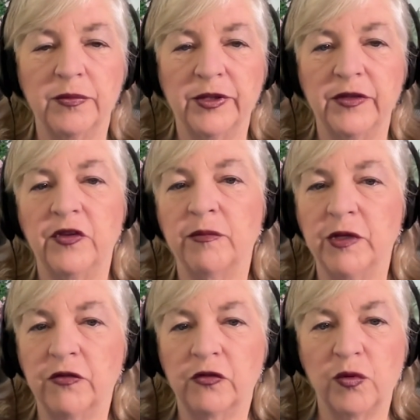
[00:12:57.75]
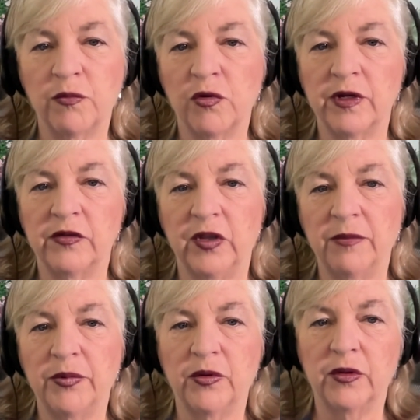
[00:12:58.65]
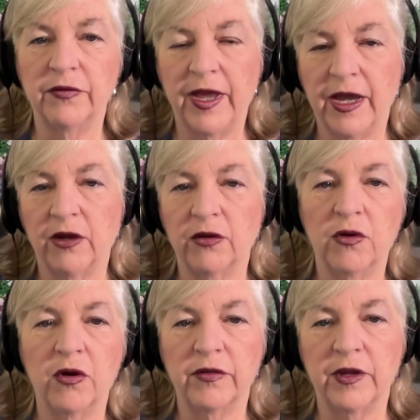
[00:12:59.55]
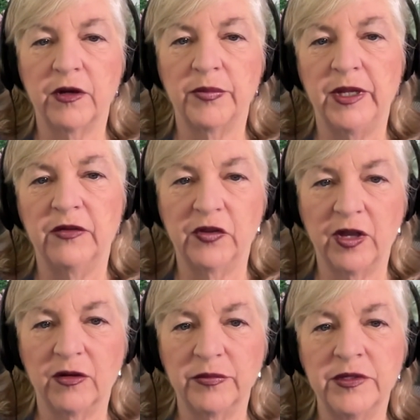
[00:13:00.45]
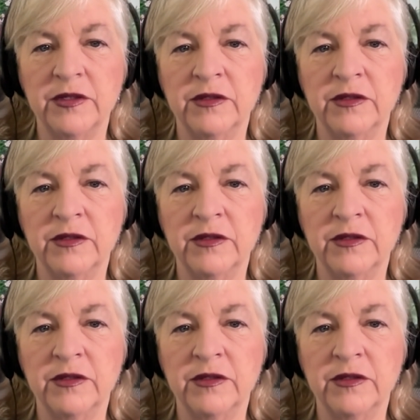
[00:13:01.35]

Please give me just one more example of how art therapy has helped.